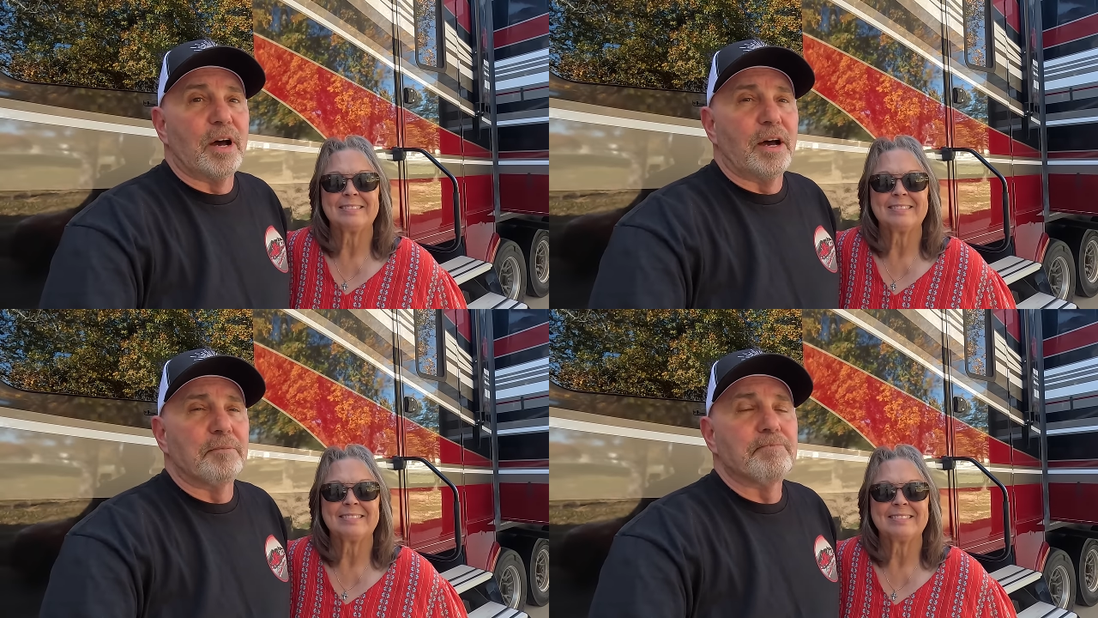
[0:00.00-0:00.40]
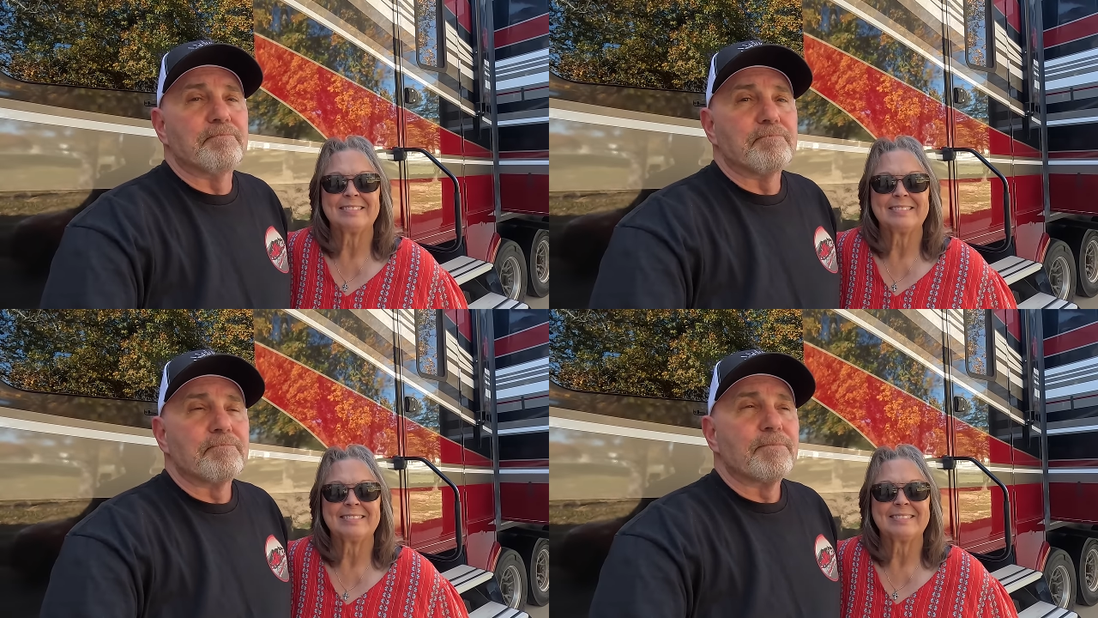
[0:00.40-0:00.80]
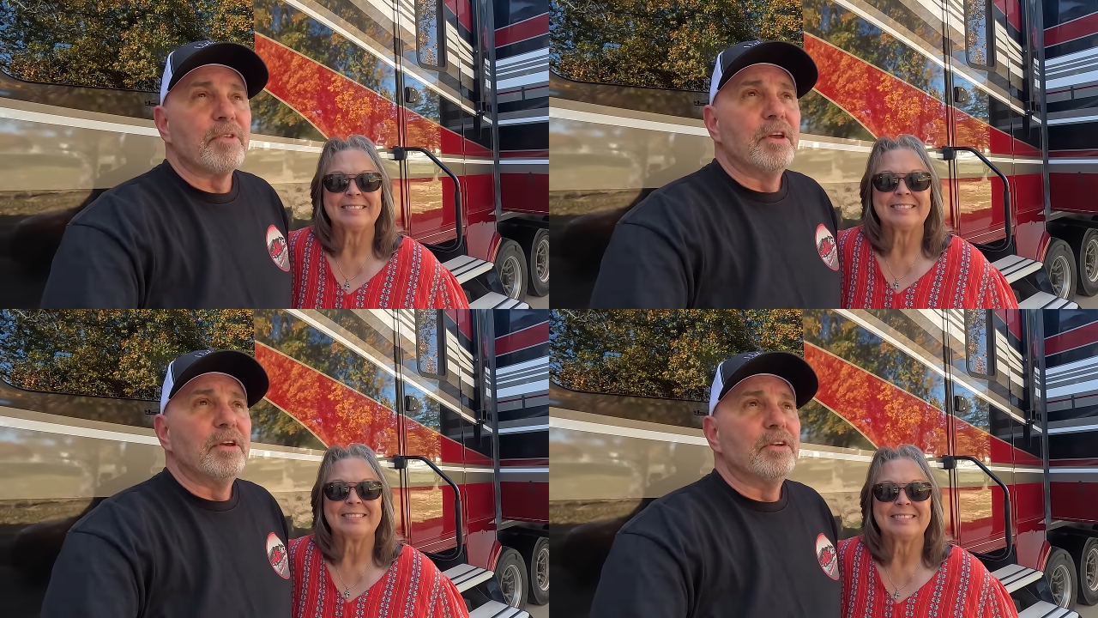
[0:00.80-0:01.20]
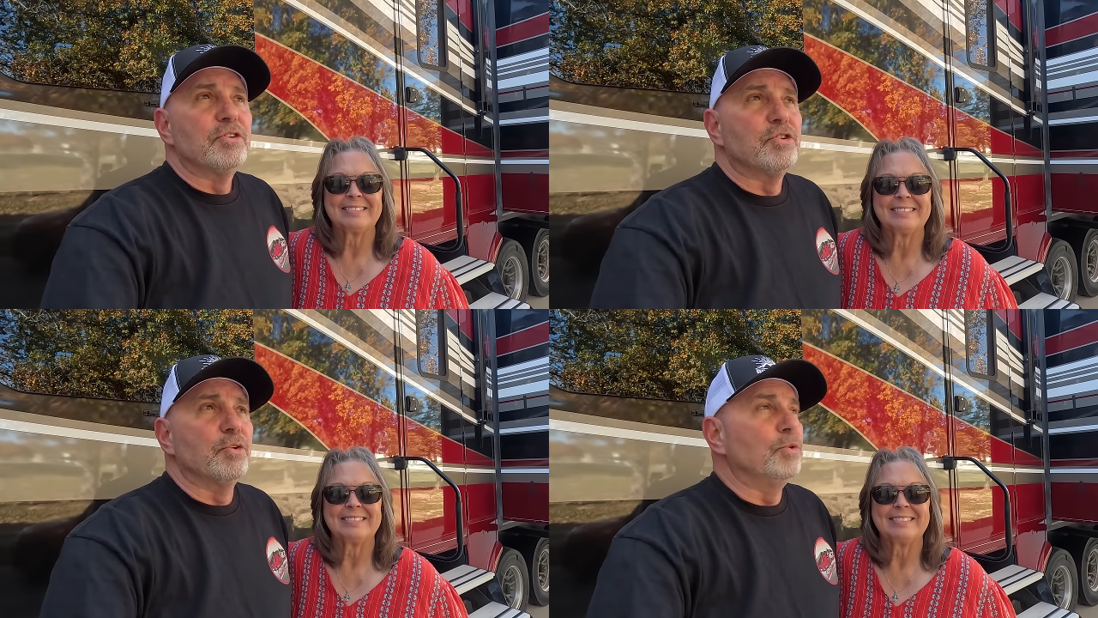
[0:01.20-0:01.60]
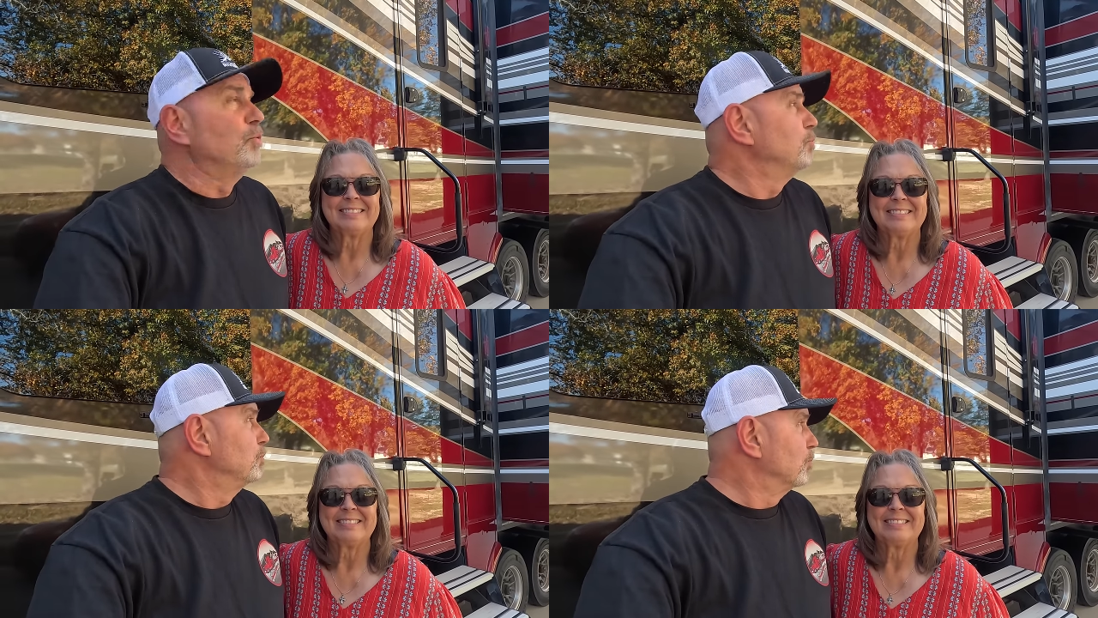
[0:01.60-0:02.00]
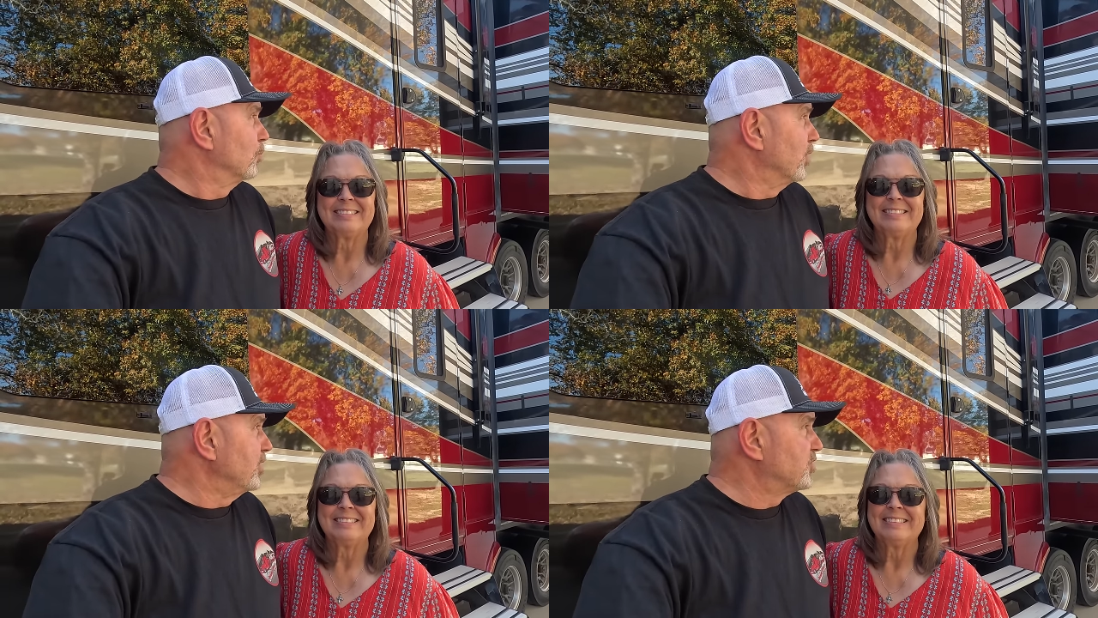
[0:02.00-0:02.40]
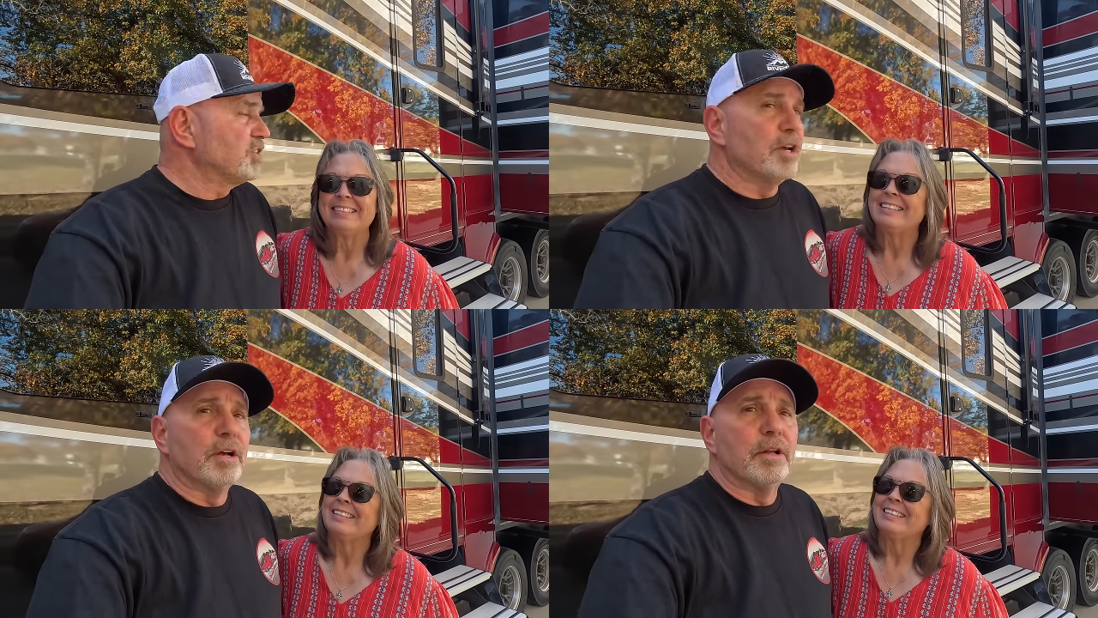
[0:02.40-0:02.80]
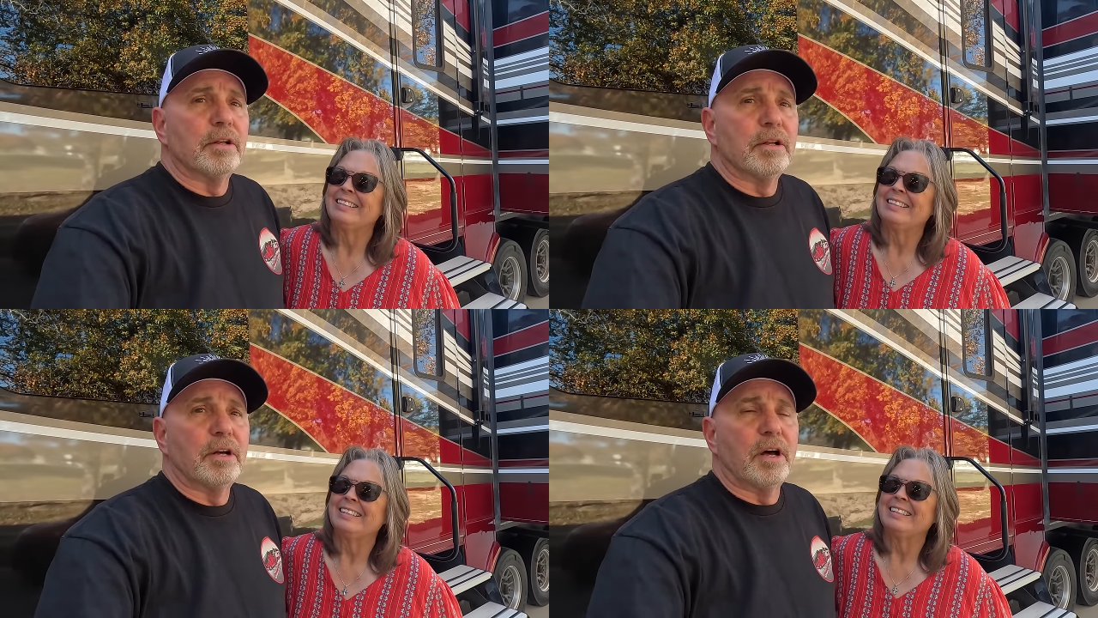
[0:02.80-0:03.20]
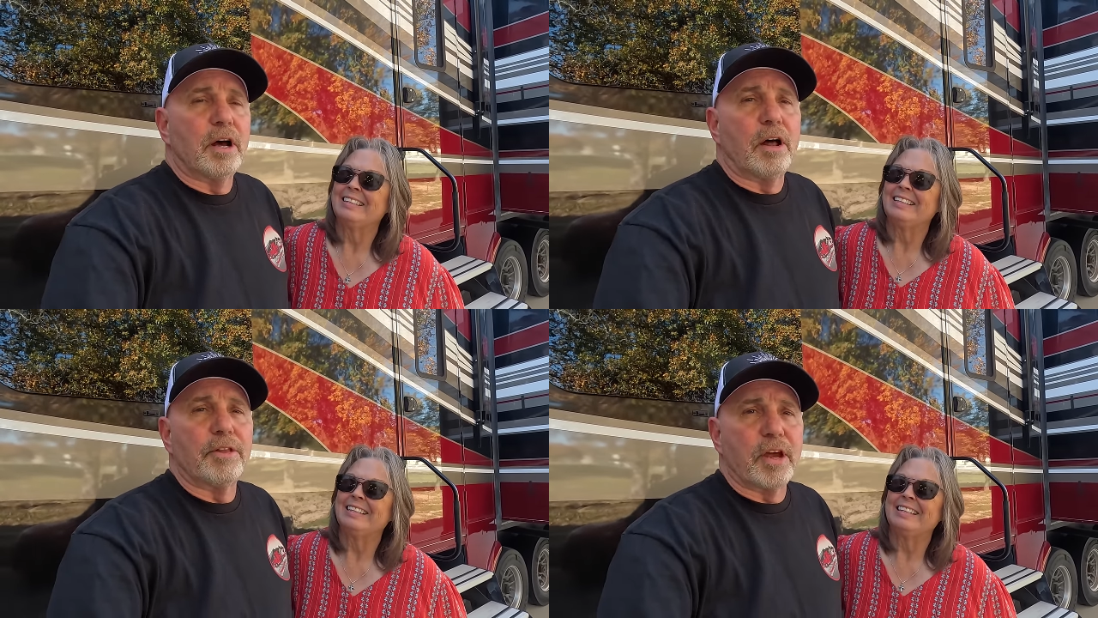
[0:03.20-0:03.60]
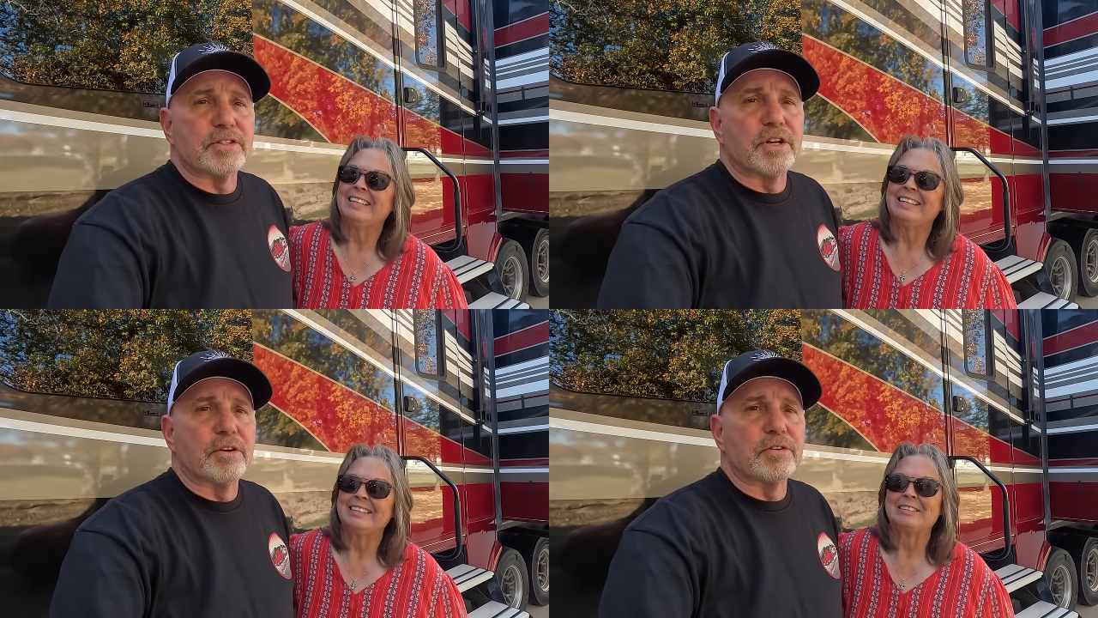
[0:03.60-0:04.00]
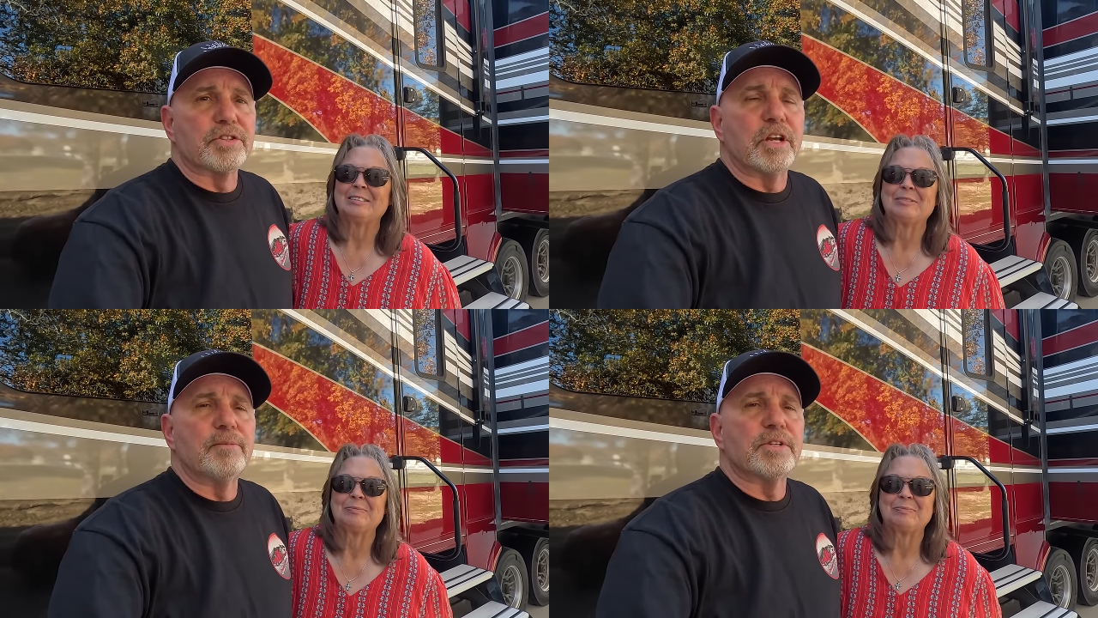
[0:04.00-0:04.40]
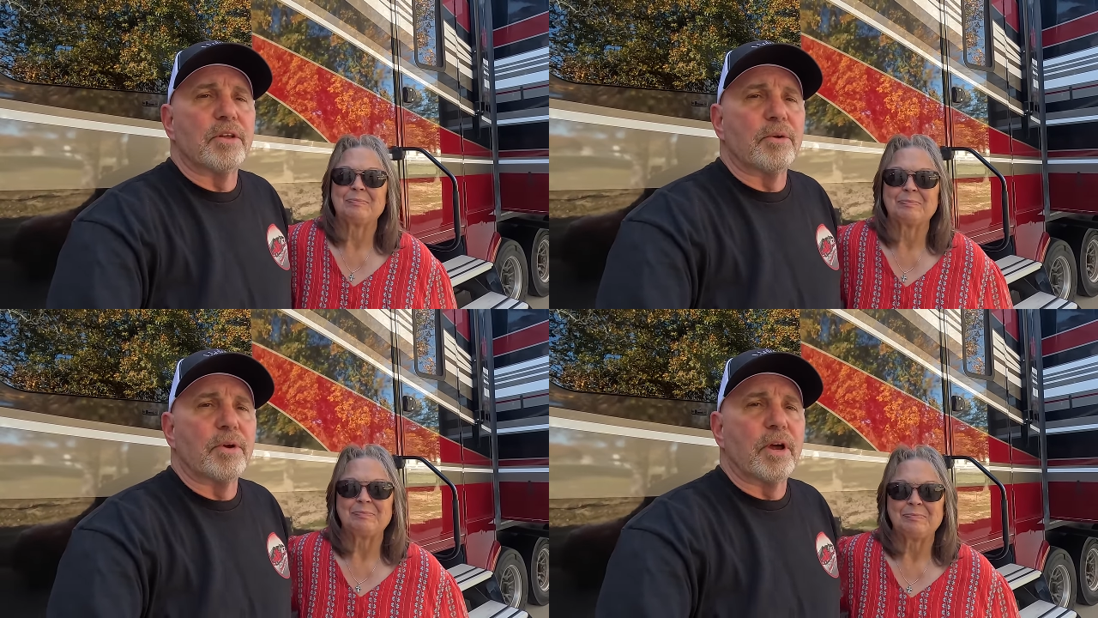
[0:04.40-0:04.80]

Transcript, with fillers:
Speaker 1: um to reseal uh, all the exterior seams on the